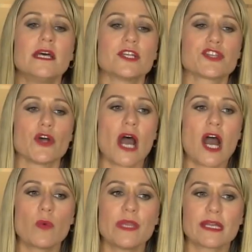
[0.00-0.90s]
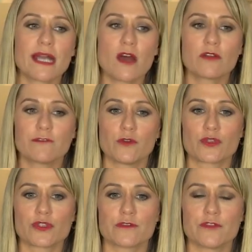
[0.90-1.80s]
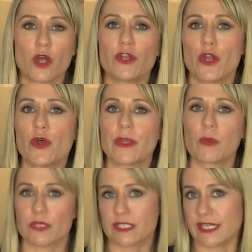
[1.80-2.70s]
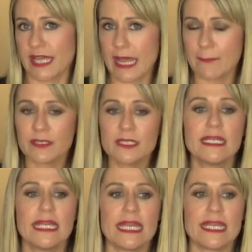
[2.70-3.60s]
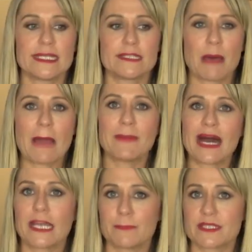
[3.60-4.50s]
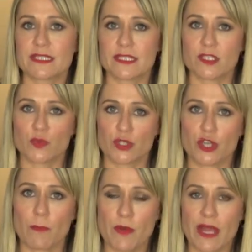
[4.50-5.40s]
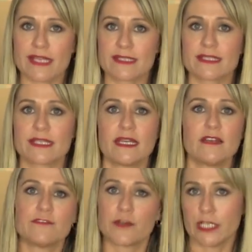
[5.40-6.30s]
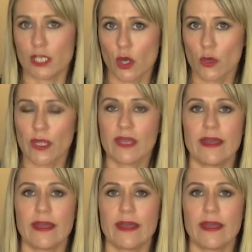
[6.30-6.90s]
So how we account for sort of not knowing what's going to happen is by buying businesses which are priced very low.